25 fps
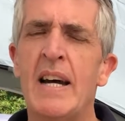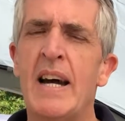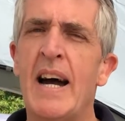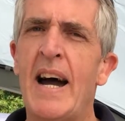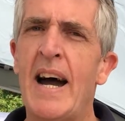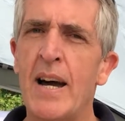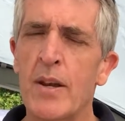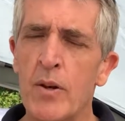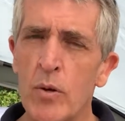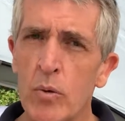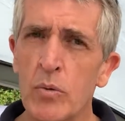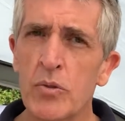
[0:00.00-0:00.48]

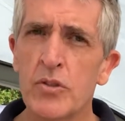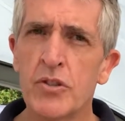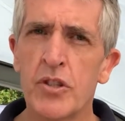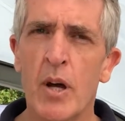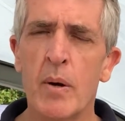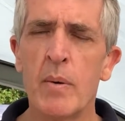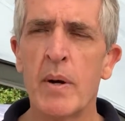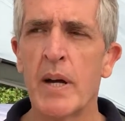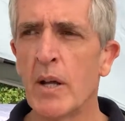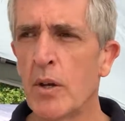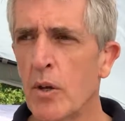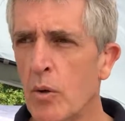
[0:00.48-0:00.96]
And
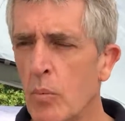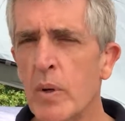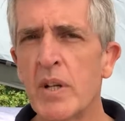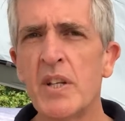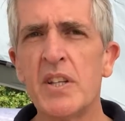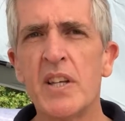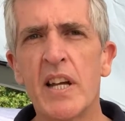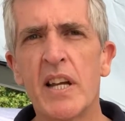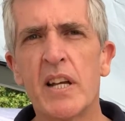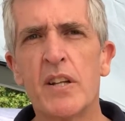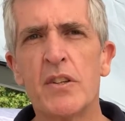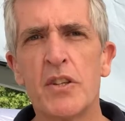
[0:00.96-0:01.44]
also in the
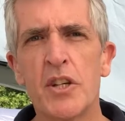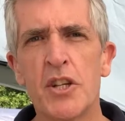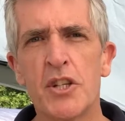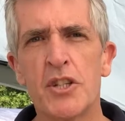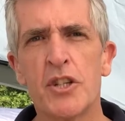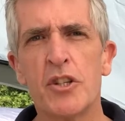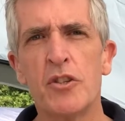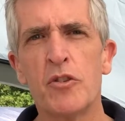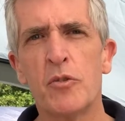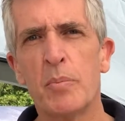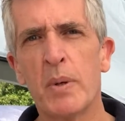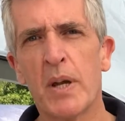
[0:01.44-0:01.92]
windy
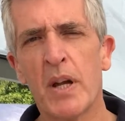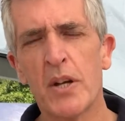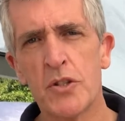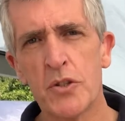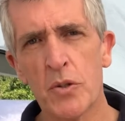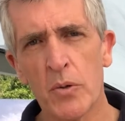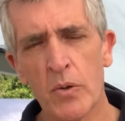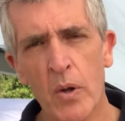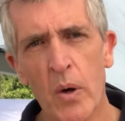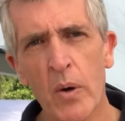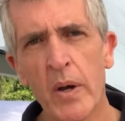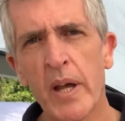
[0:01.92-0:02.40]
conditions, because
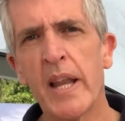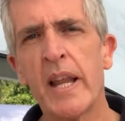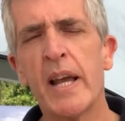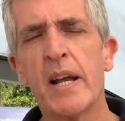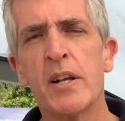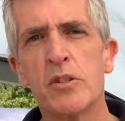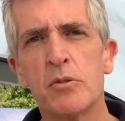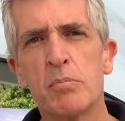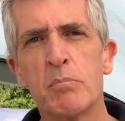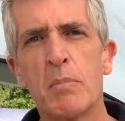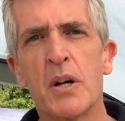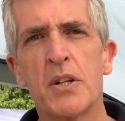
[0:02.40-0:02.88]
you're not getting
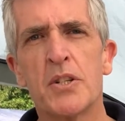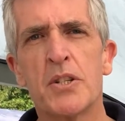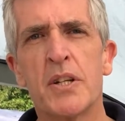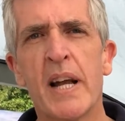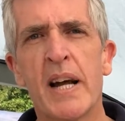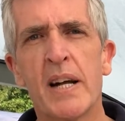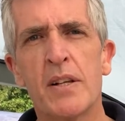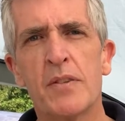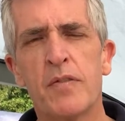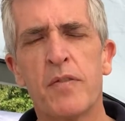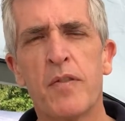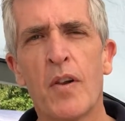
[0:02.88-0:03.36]
as much
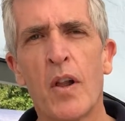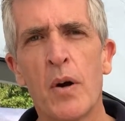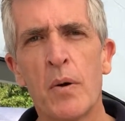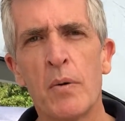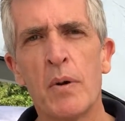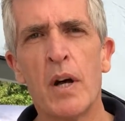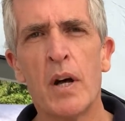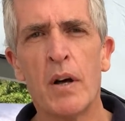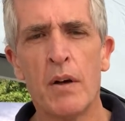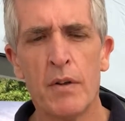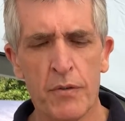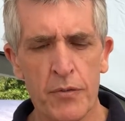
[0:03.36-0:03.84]
gas flow
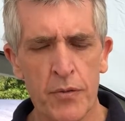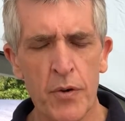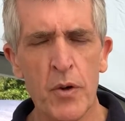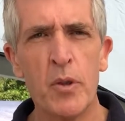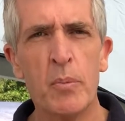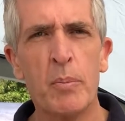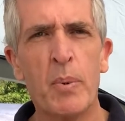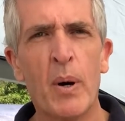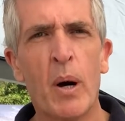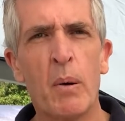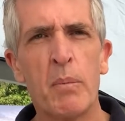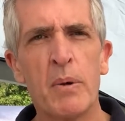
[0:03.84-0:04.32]
through the
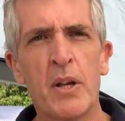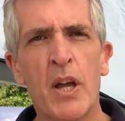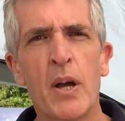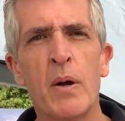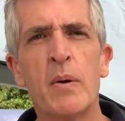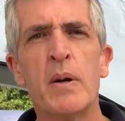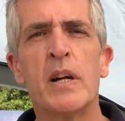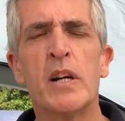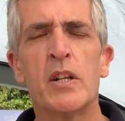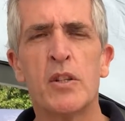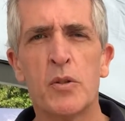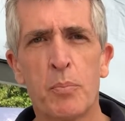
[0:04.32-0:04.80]
barbecue,
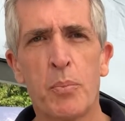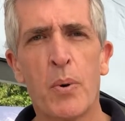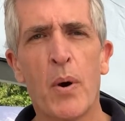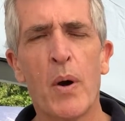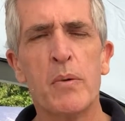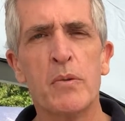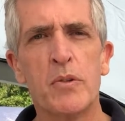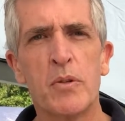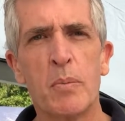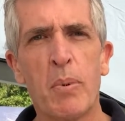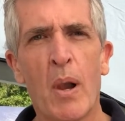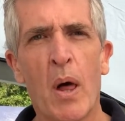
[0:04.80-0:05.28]
it's
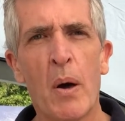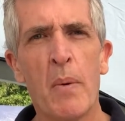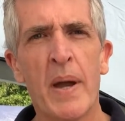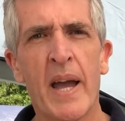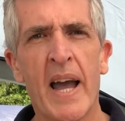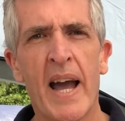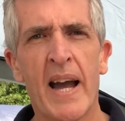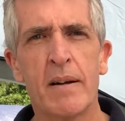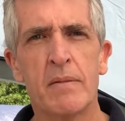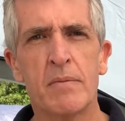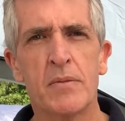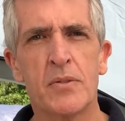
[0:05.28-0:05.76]
prone to blowing
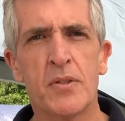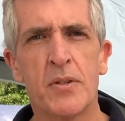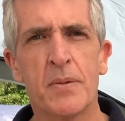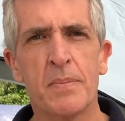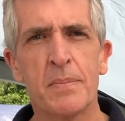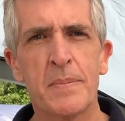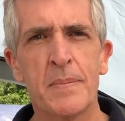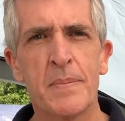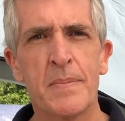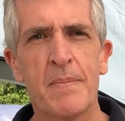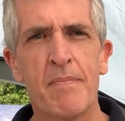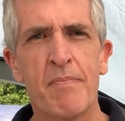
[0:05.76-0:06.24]
out.
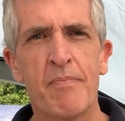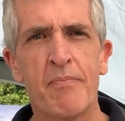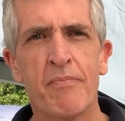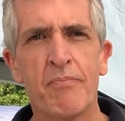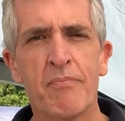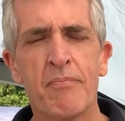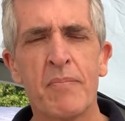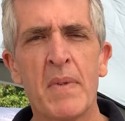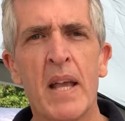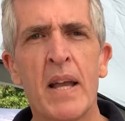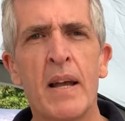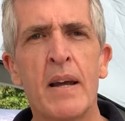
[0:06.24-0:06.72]

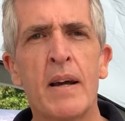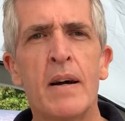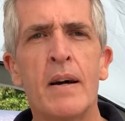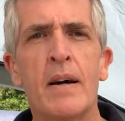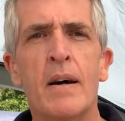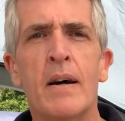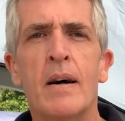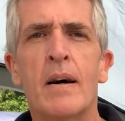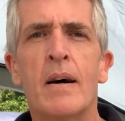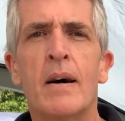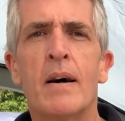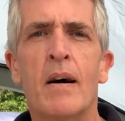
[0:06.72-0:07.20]

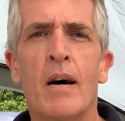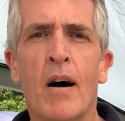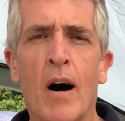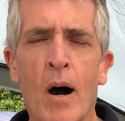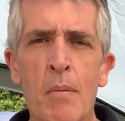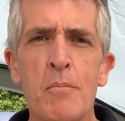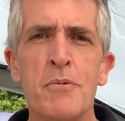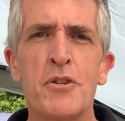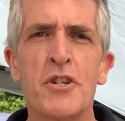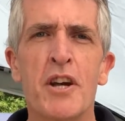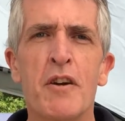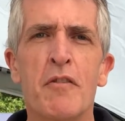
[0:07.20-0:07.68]

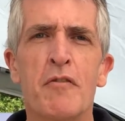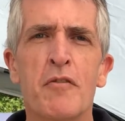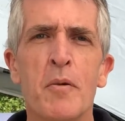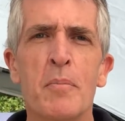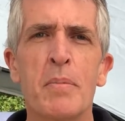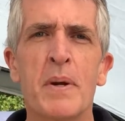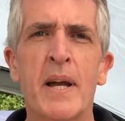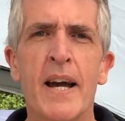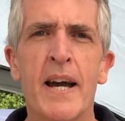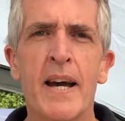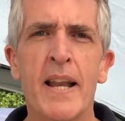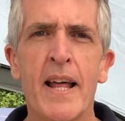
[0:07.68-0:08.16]
I'm Jeff from
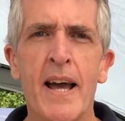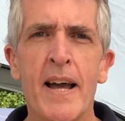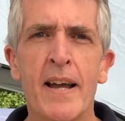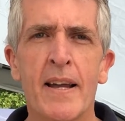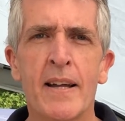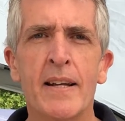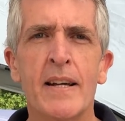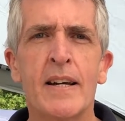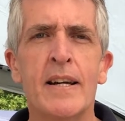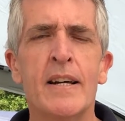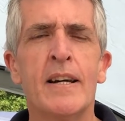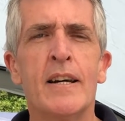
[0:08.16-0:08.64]
Cadac.
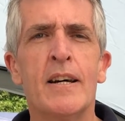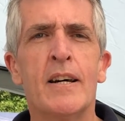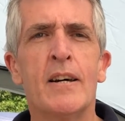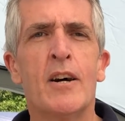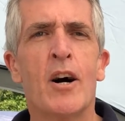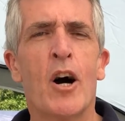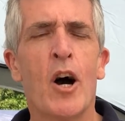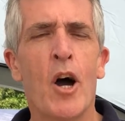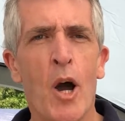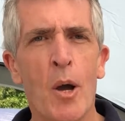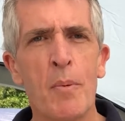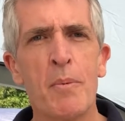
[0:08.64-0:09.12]

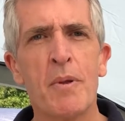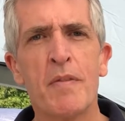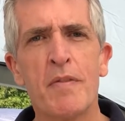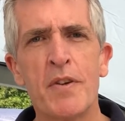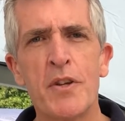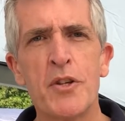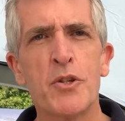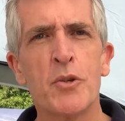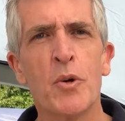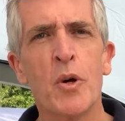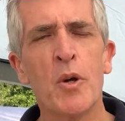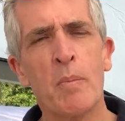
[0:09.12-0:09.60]
I hope you've
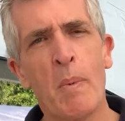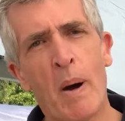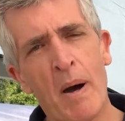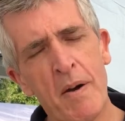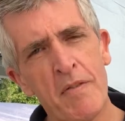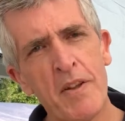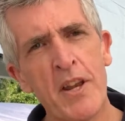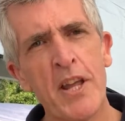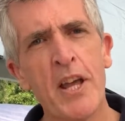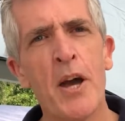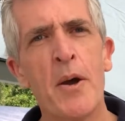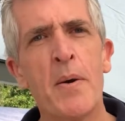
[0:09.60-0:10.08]
enjoyed my
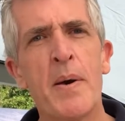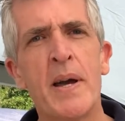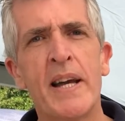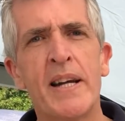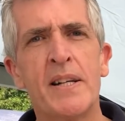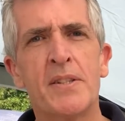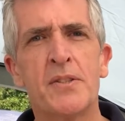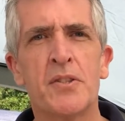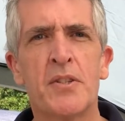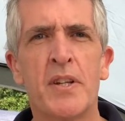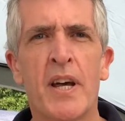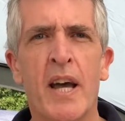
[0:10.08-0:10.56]
video here
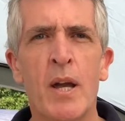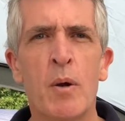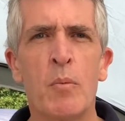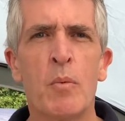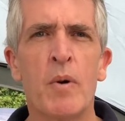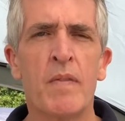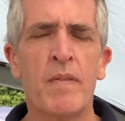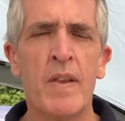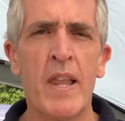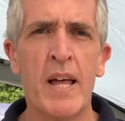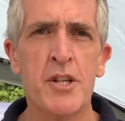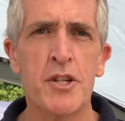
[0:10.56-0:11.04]
today
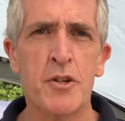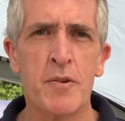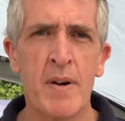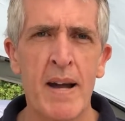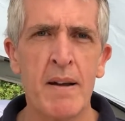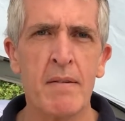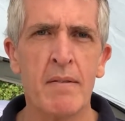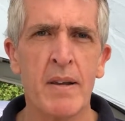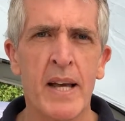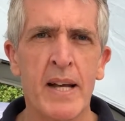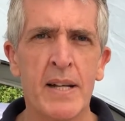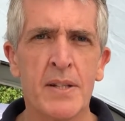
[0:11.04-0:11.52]
with Leisure
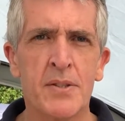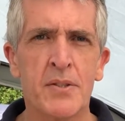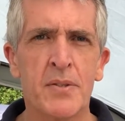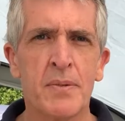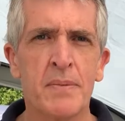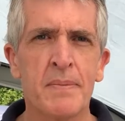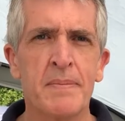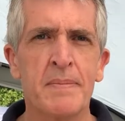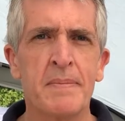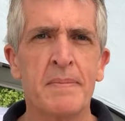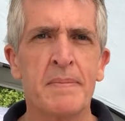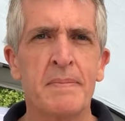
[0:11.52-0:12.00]
Outlet.
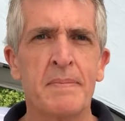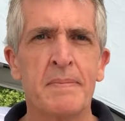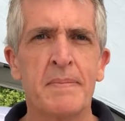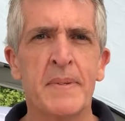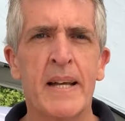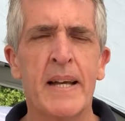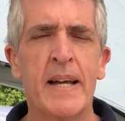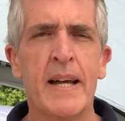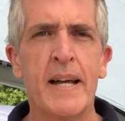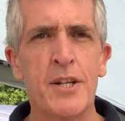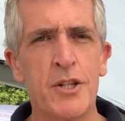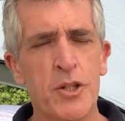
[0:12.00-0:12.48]

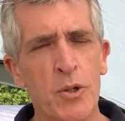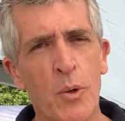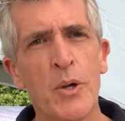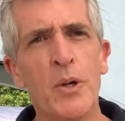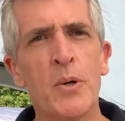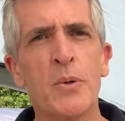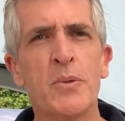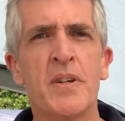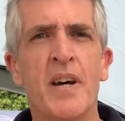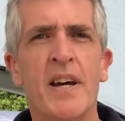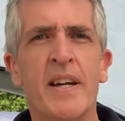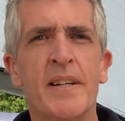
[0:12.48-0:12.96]
Enjoy
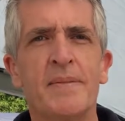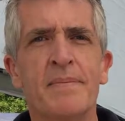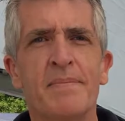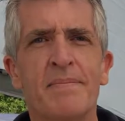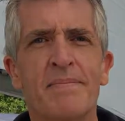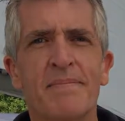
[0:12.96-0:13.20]
your day.